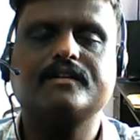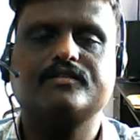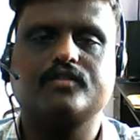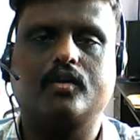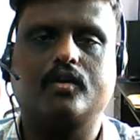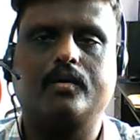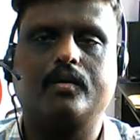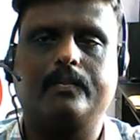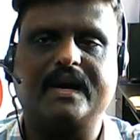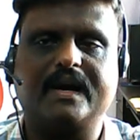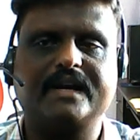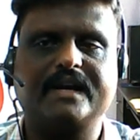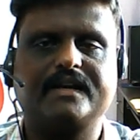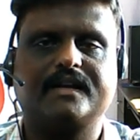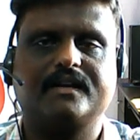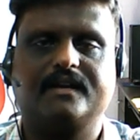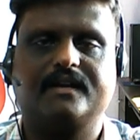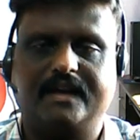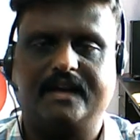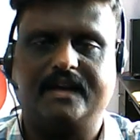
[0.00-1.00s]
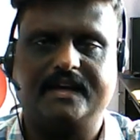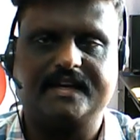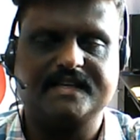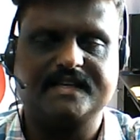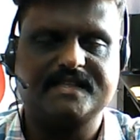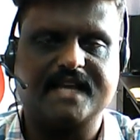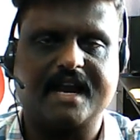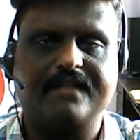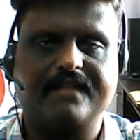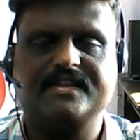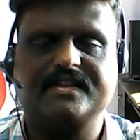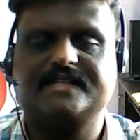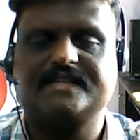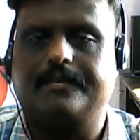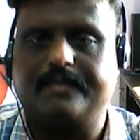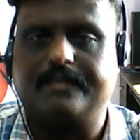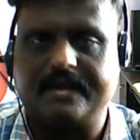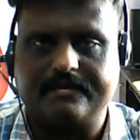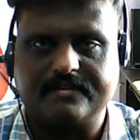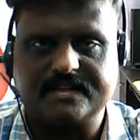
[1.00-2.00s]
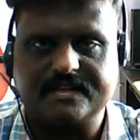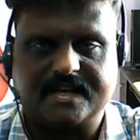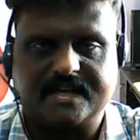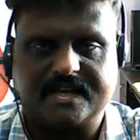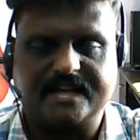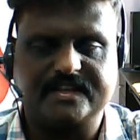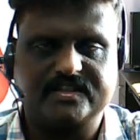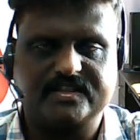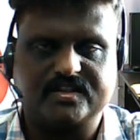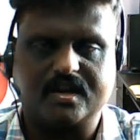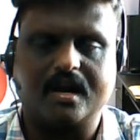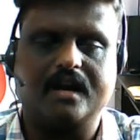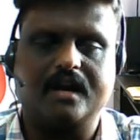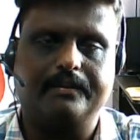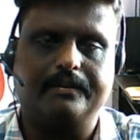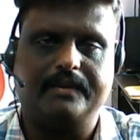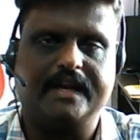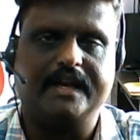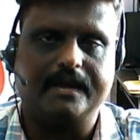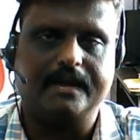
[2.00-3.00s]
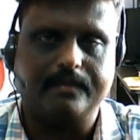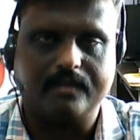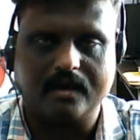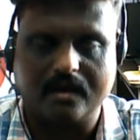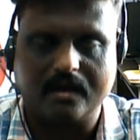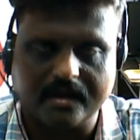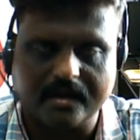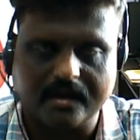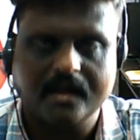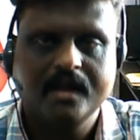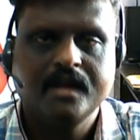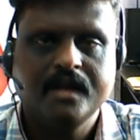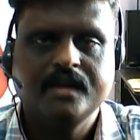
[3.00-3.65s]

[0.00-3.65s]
So but it is having some levels like strong, medium, hard.